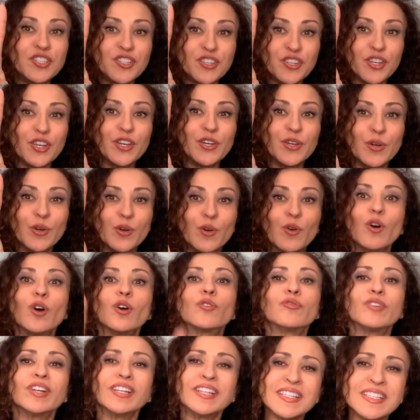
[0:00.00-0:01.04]
two,
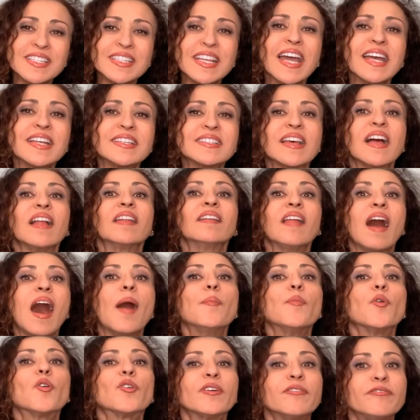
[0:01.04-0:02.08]
real estate is a
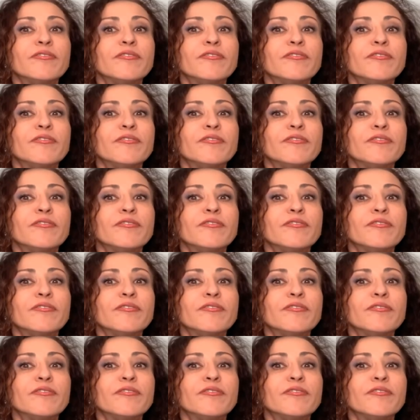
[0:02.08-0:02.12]
lot more